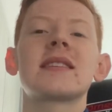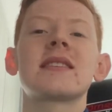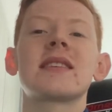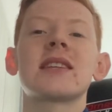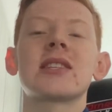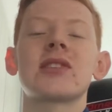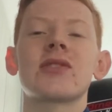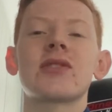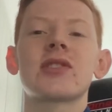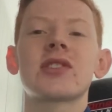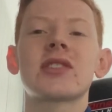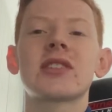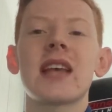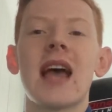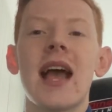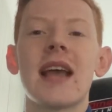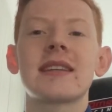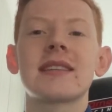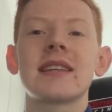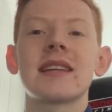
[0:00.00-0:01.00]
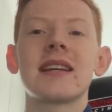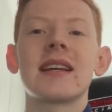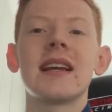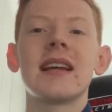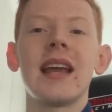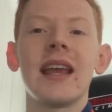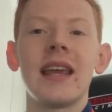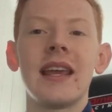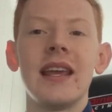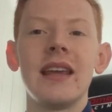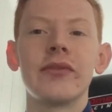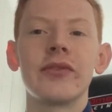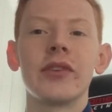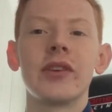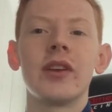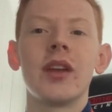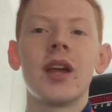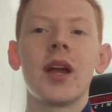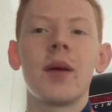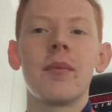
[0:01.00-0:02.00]
the success
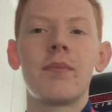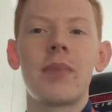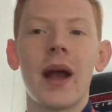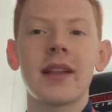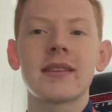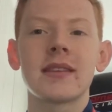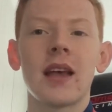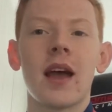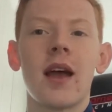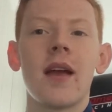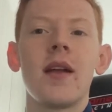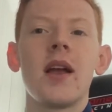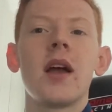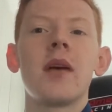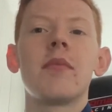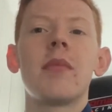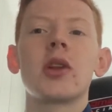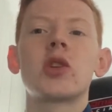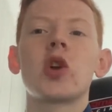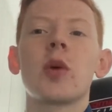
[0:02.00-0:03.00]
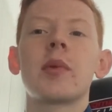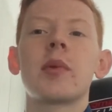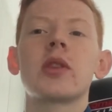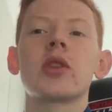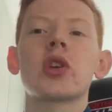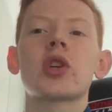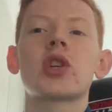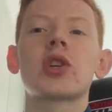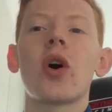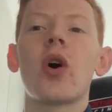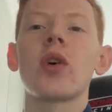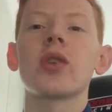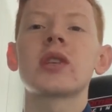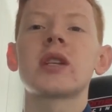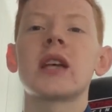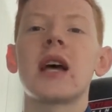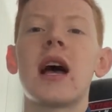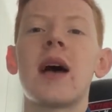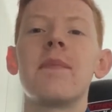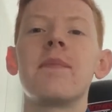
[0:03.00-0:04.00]
even better. My job in the short
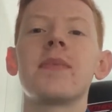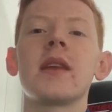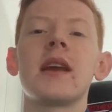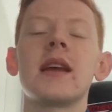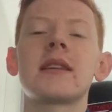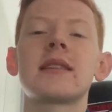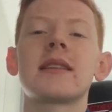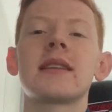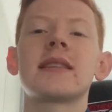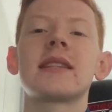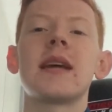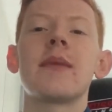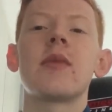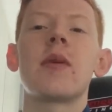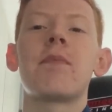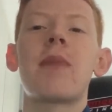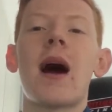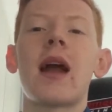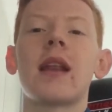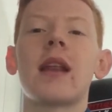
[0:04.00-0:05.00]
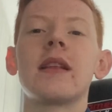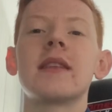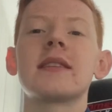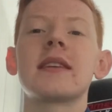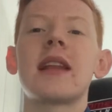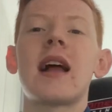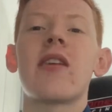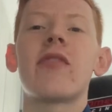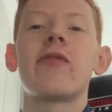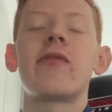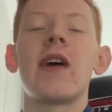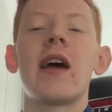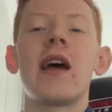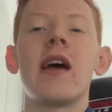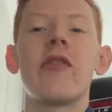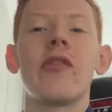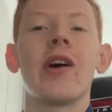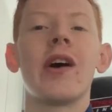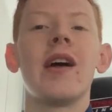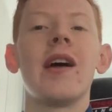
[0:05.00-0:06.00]
term is to tip the balance in our
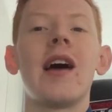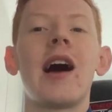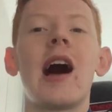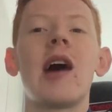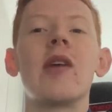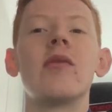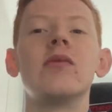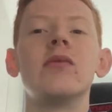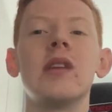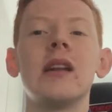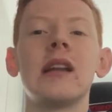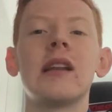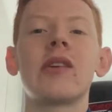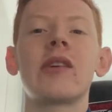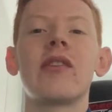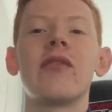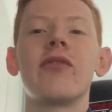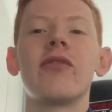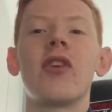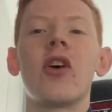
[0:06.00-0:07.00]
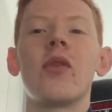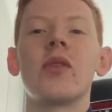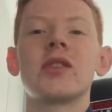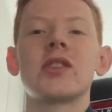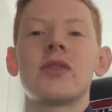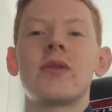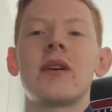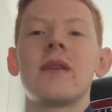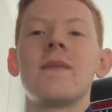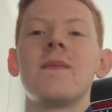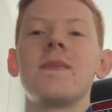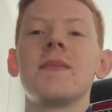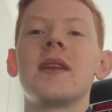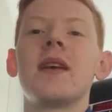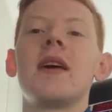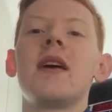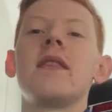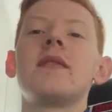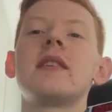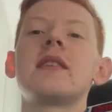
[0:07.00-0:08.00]
favour. I'm really looking forward to it.
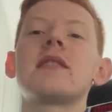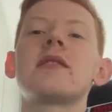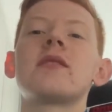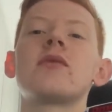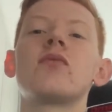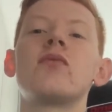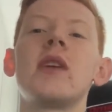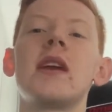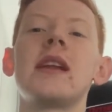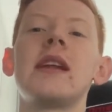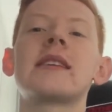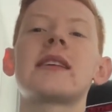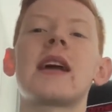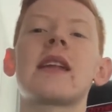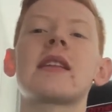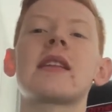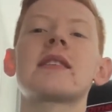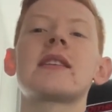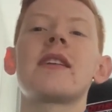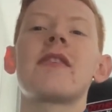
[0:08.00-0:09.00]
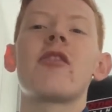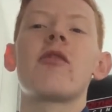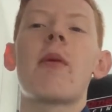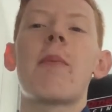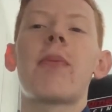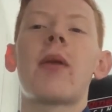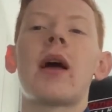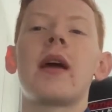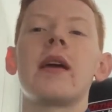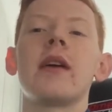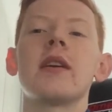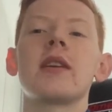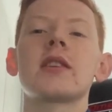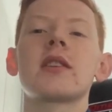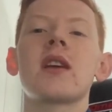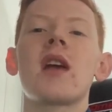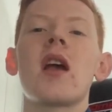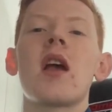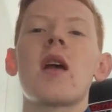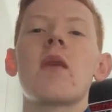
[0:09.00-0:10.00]
This is a really talented group of players.
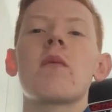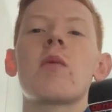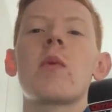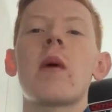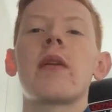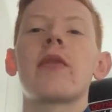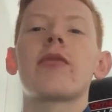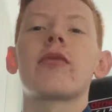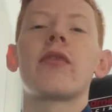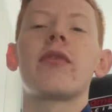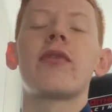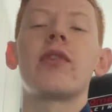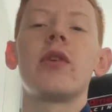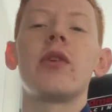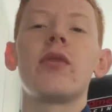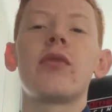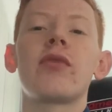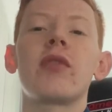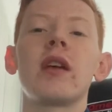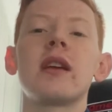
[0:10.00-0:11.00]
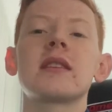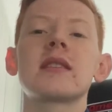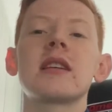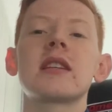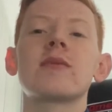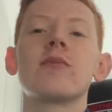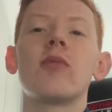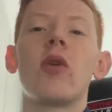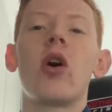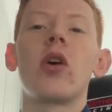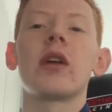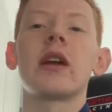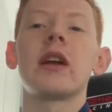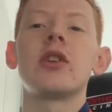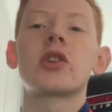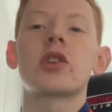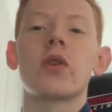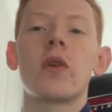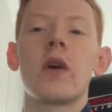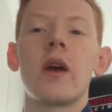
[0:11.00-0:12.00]
We went through a few things this morning in
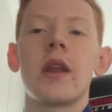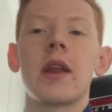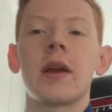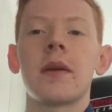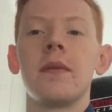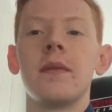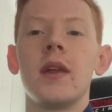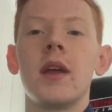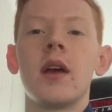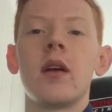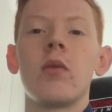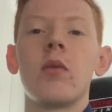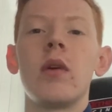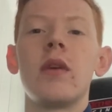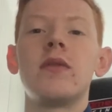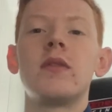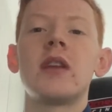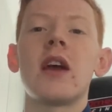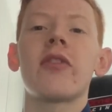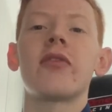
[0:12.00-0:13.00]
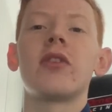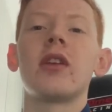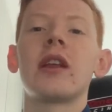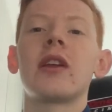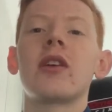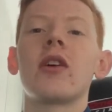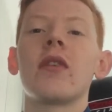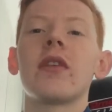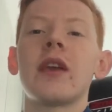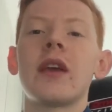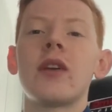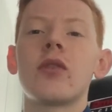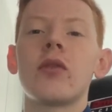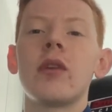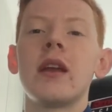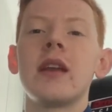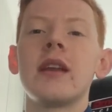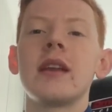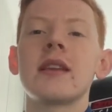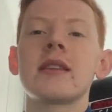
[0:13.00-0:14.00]
training. We've definitely got the
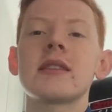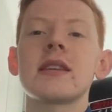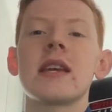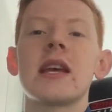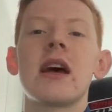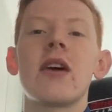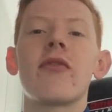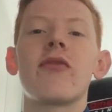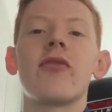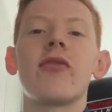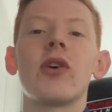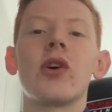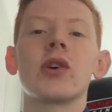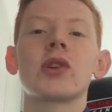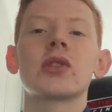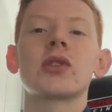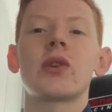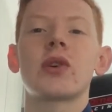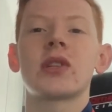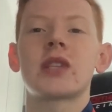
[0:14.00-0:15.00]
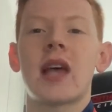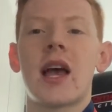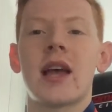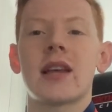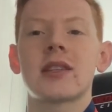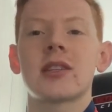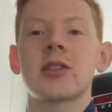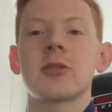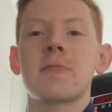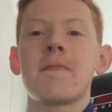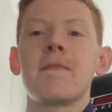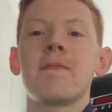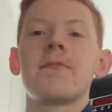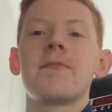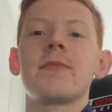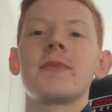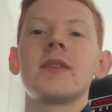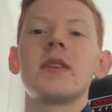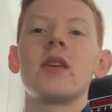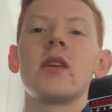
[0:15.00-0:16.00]
ingredients here for success.
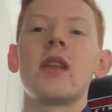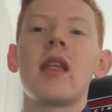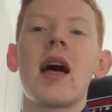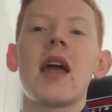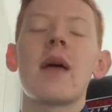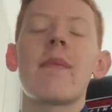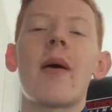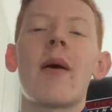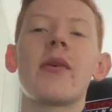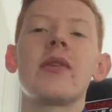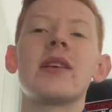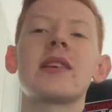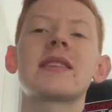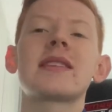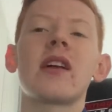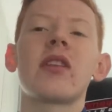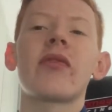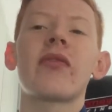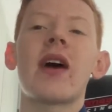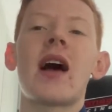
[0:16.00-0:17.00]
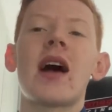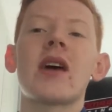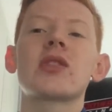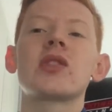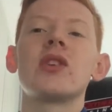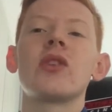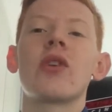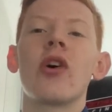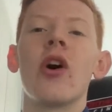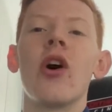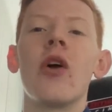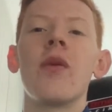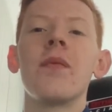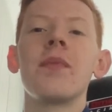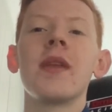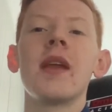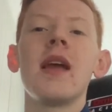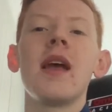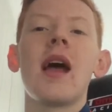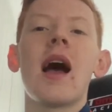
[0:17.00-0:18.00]
You learn about yourself as you go.
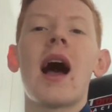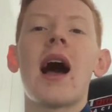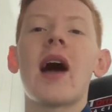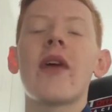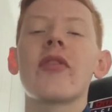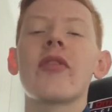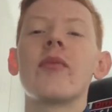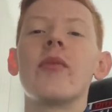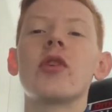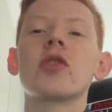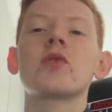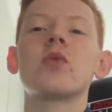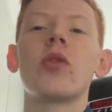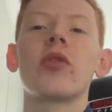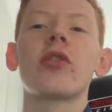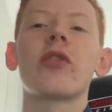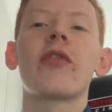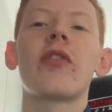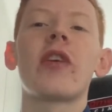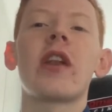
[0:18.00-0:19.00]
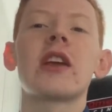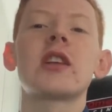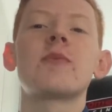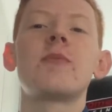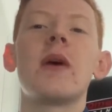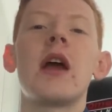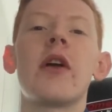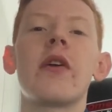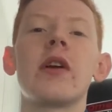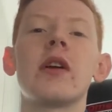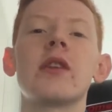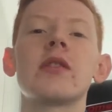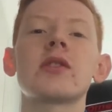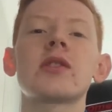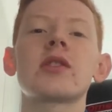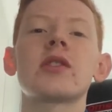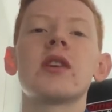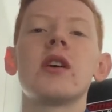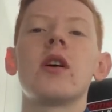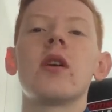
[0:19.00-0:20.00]
I had the most wonderful
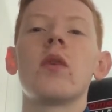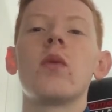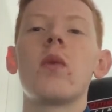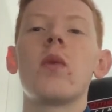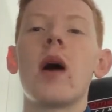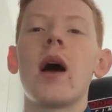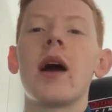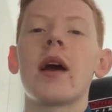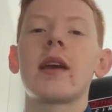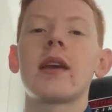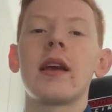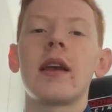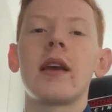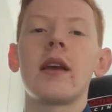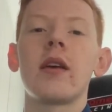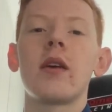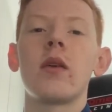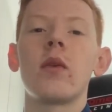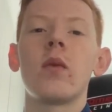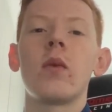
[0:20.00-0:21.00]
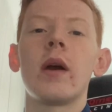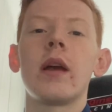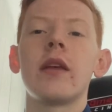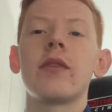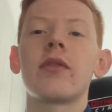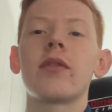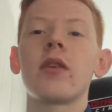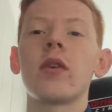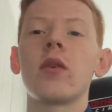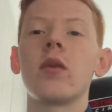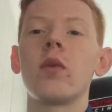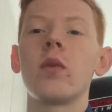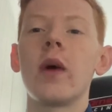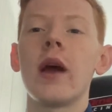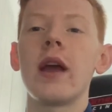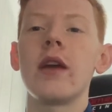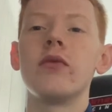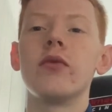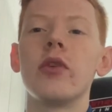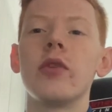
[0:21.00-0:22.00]
experience working with
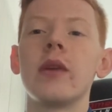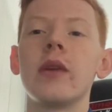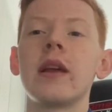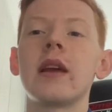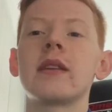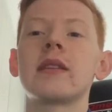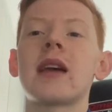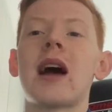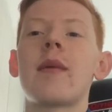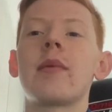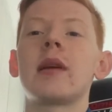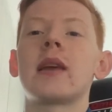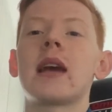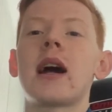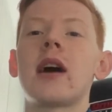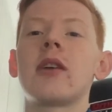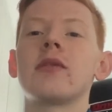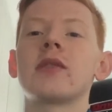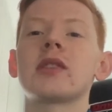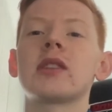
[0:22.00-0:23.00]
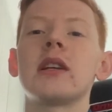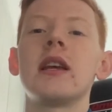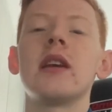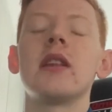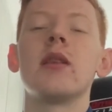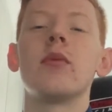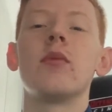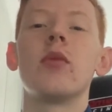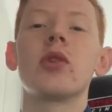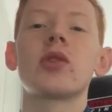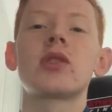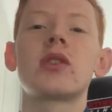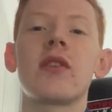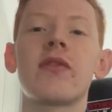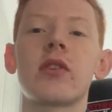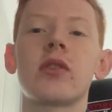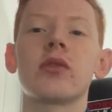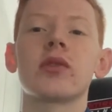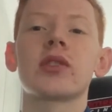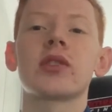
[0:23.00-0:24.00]
Wayne Rooney at Derby County in the most
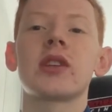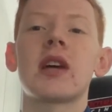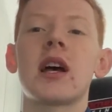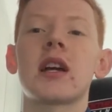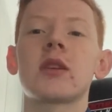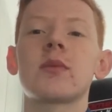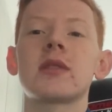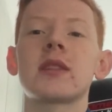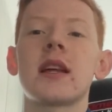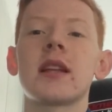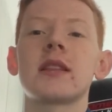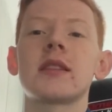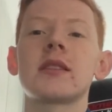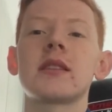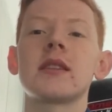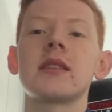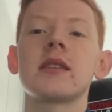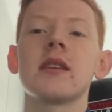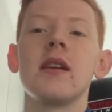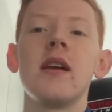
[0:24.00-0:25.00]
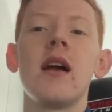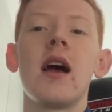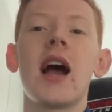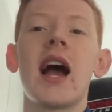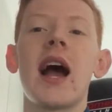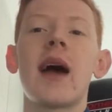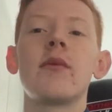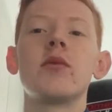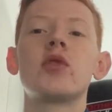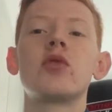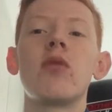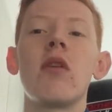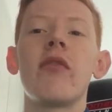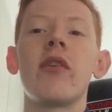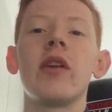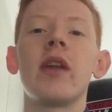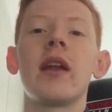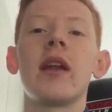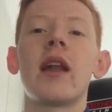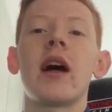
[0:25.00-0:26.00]
difficult circumstances. I'm
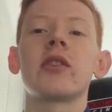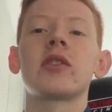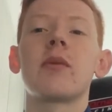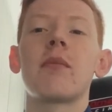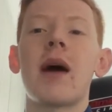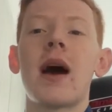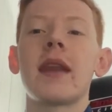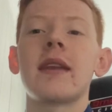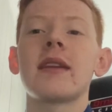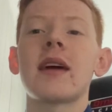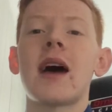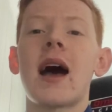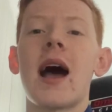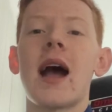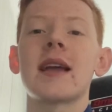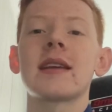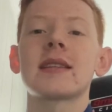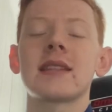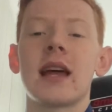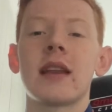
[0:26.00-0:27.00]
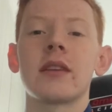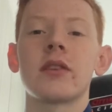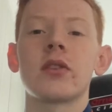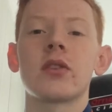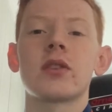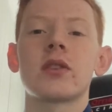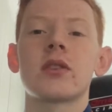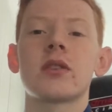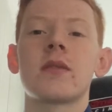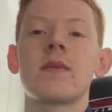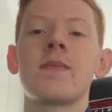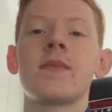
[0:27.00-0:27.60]
driven and I'll demand high standards.